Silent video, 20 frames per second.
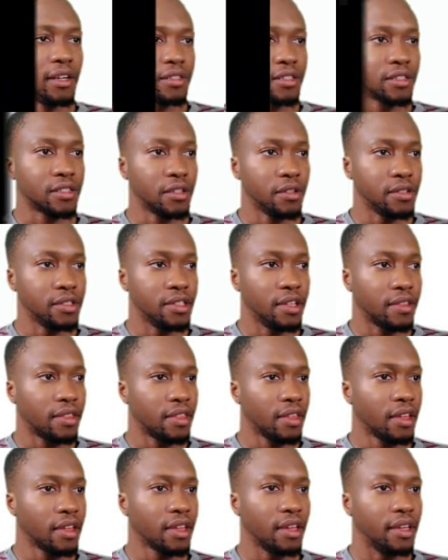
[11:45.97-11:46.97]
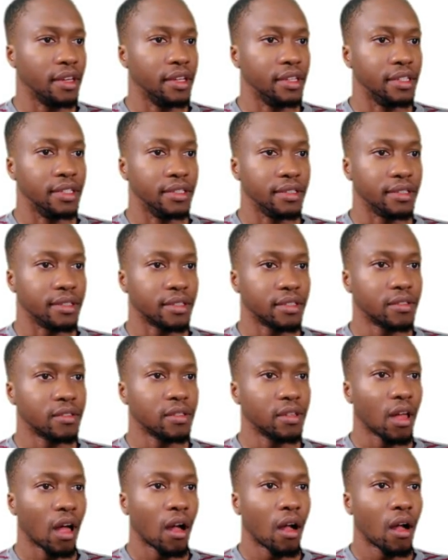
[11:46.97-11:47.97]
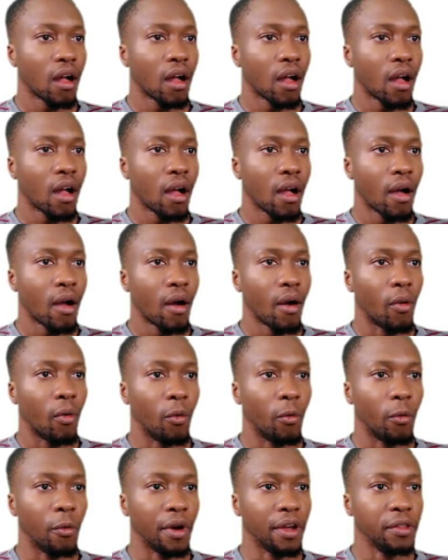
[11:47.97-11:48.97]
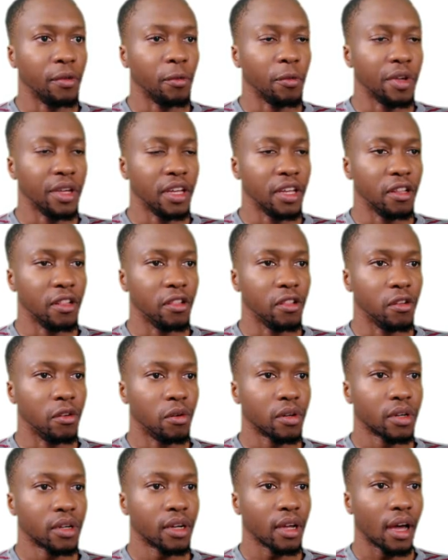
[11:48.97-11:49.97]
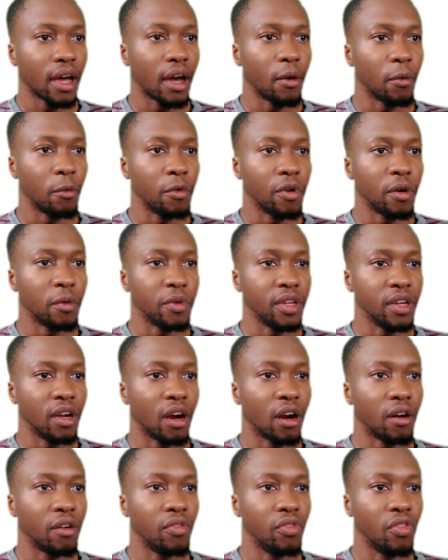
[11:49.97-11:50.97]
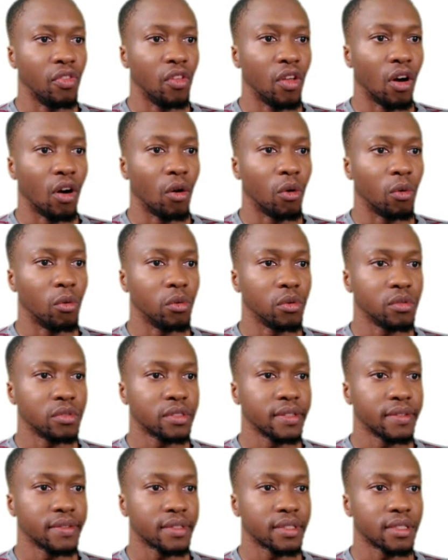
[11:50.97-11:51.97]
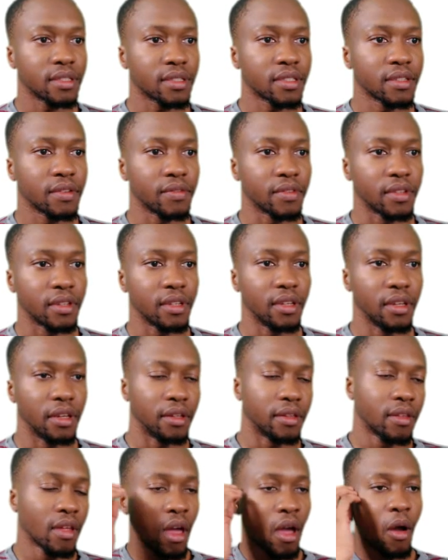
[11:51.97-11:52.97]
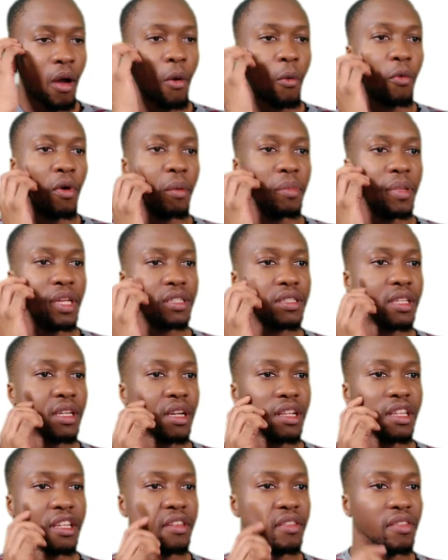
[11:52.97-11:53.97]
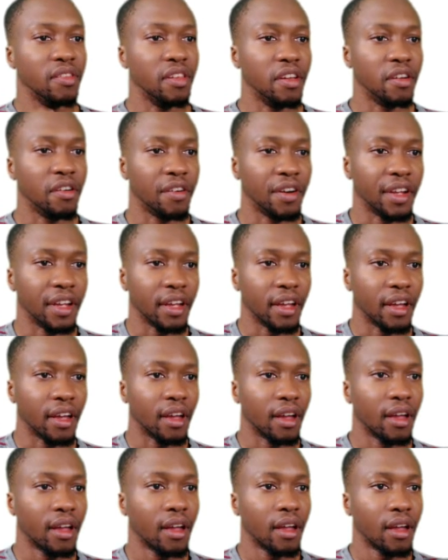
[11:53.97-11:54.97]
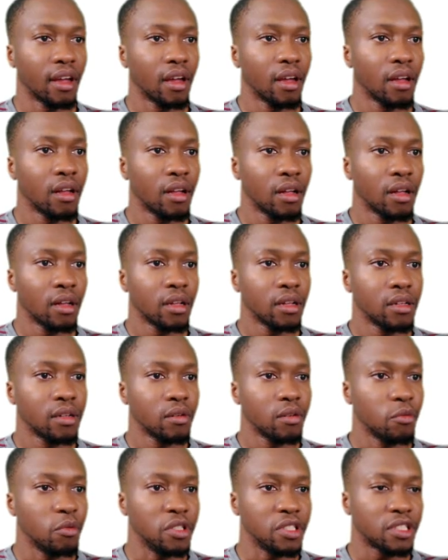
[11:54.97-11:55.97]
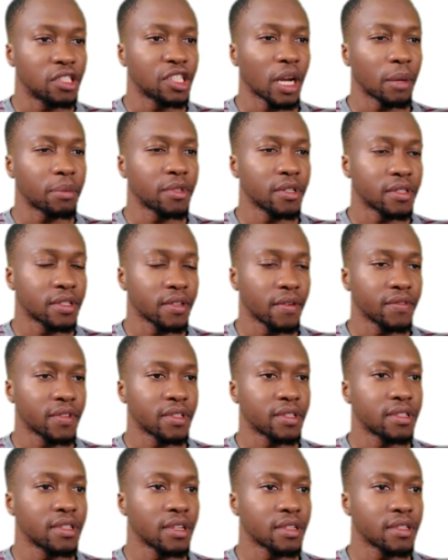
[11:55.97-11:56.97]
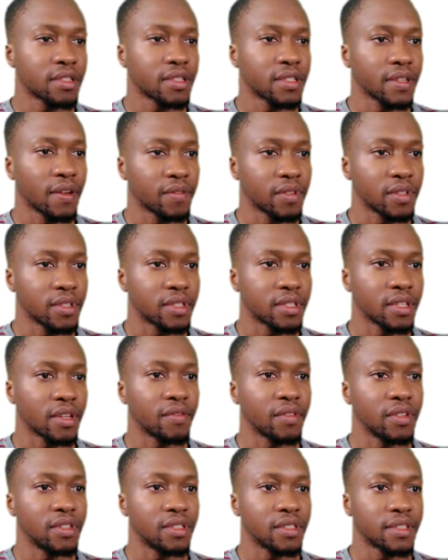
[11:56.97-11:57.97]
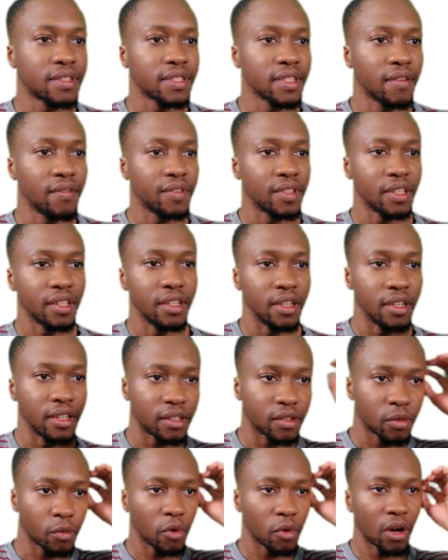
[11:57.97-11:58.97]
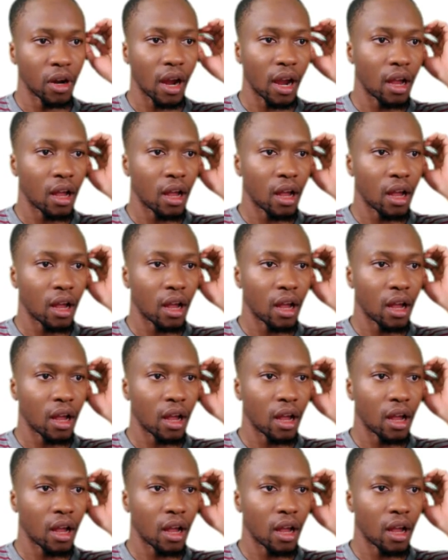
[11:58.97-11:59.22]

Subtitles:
so the thing is, when we look at where we are now, 76, 78, we're basically nearing, with chapter 76, 77, 78, where